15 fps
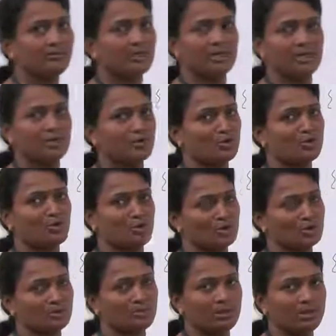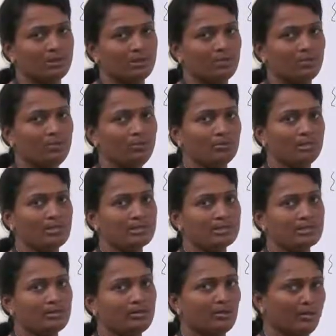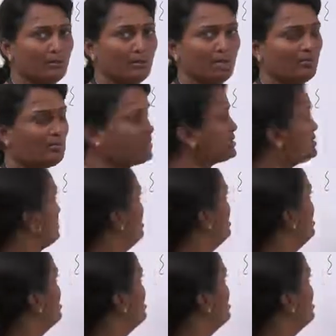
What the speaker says: There is no possibility to insert new elements.